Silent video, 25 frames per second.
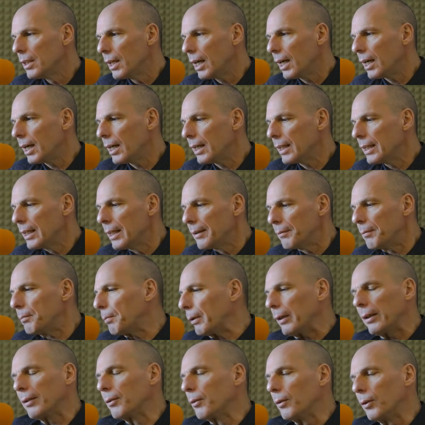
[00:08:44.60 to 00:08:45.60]
But
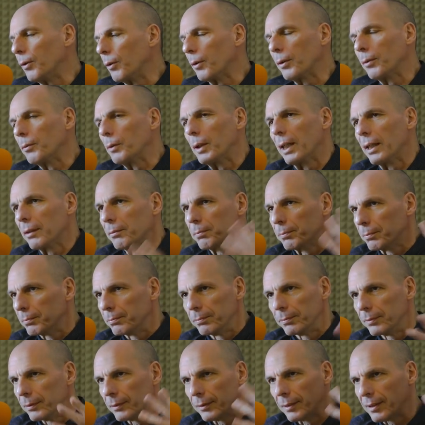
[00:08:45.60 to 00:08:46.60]
look,
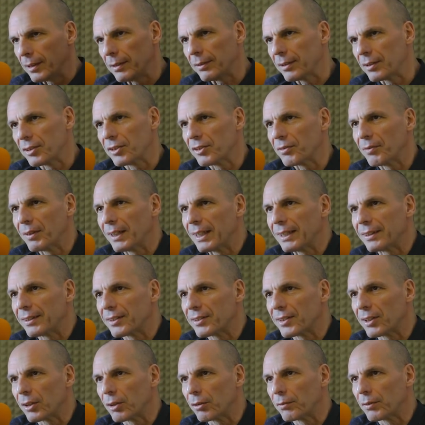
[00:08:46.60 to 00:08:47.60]
this is a very
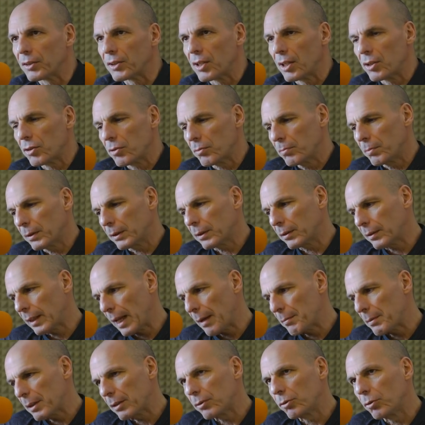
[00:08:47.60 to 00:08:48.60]
interesting conversation, but
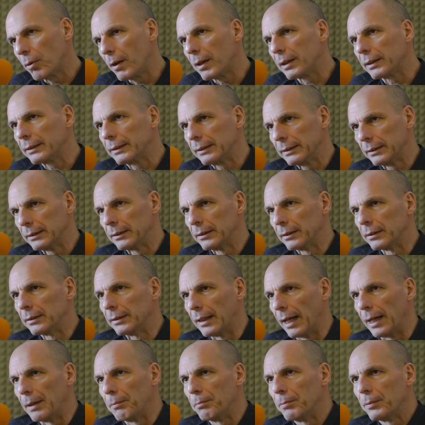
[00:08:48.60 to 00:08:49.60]
coming to our
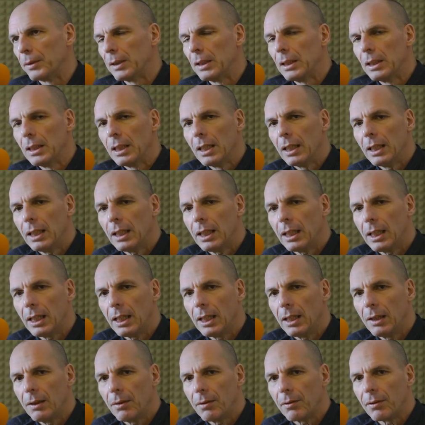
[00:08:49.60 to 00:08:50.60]
time,
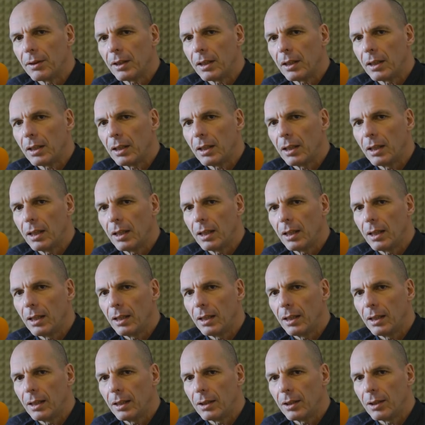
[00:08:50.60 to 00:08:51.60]
the
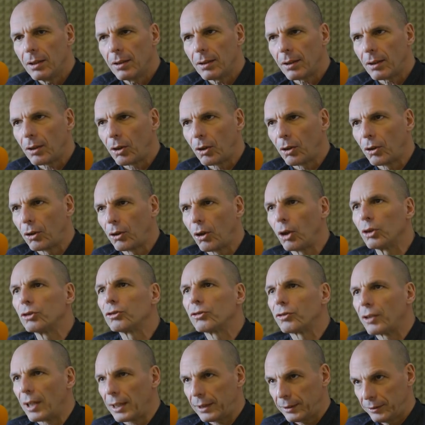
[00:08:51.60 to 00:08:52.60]

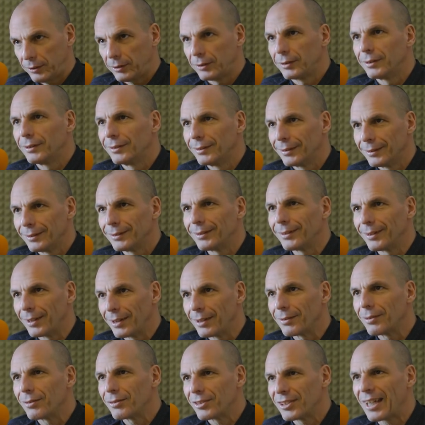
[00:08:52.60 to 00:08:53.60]
contract...
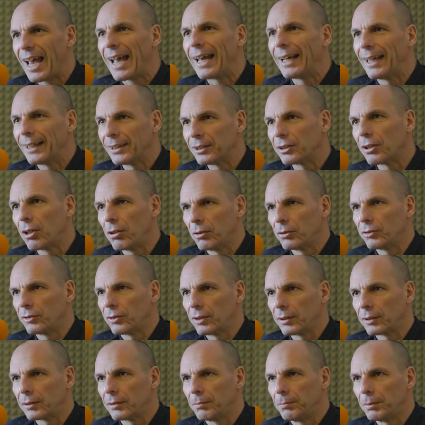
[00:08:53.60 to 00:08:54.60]
The silent
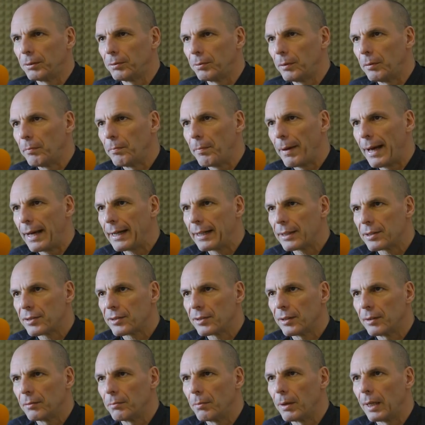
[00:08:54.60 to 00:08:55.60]
contract between
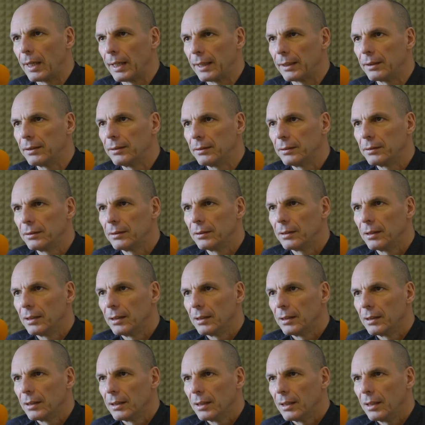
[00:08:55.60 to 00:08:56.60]
Paris and Berlin
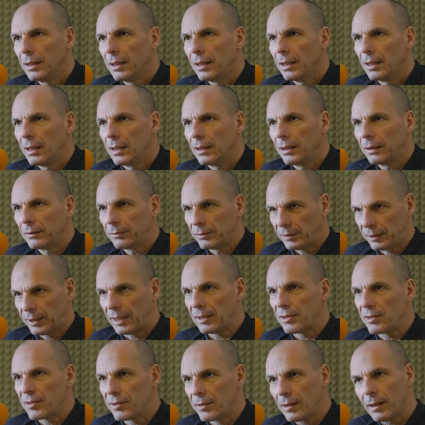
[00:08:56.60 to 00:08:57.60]

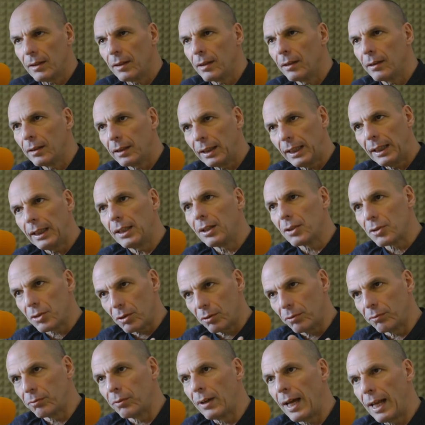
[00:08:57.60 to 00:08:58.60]
since the years
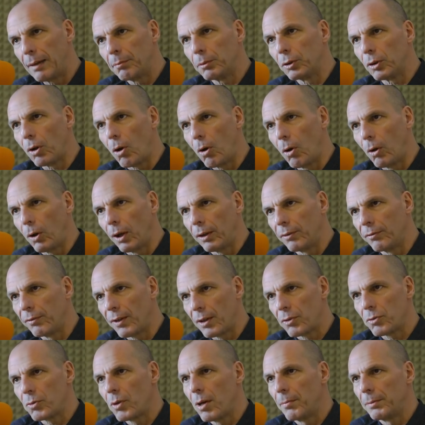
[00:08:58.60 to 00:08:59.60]
of Helmut Kohl and
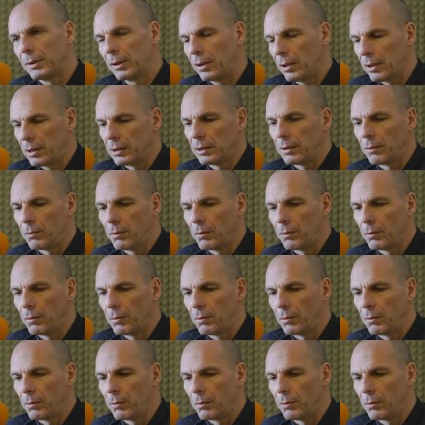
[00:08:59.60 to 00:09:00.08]
François Mitterrand